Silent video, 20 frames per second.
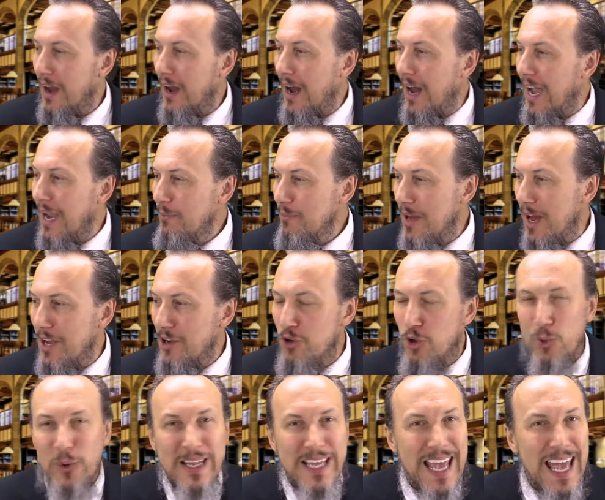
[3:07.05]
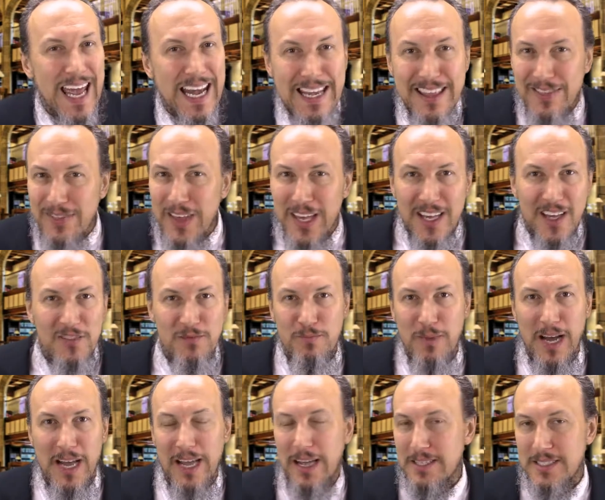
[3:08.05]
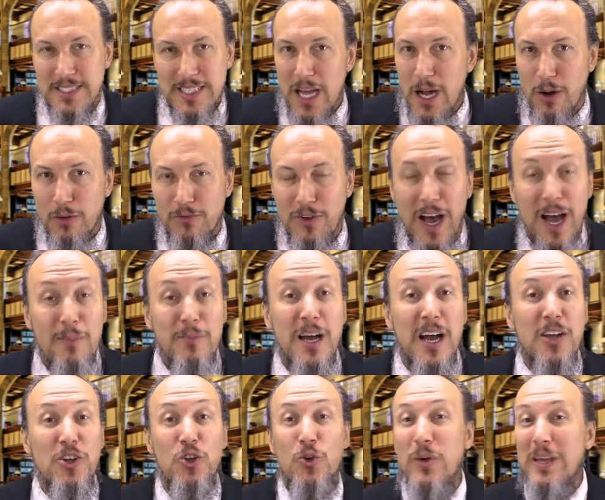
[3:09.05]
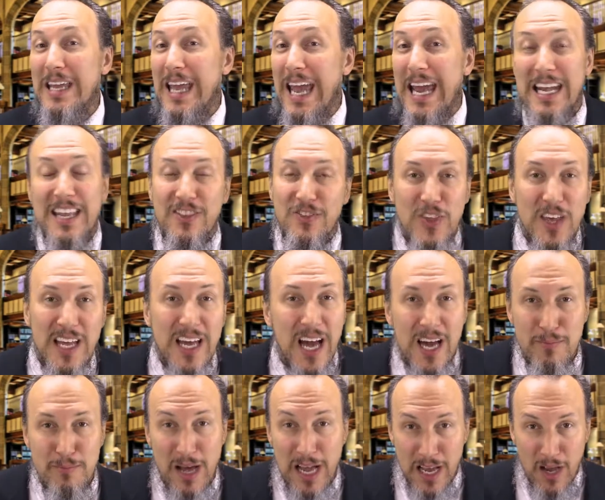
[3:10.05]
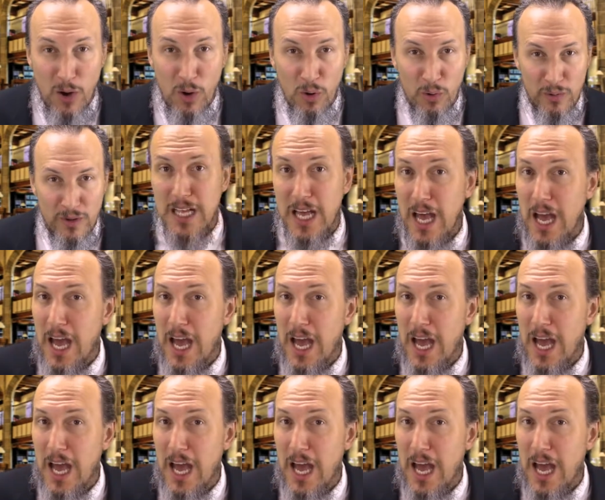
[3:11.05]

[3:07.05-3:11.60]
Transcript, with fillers: I'm not doing anything of myself. I'm not doing anything on my own.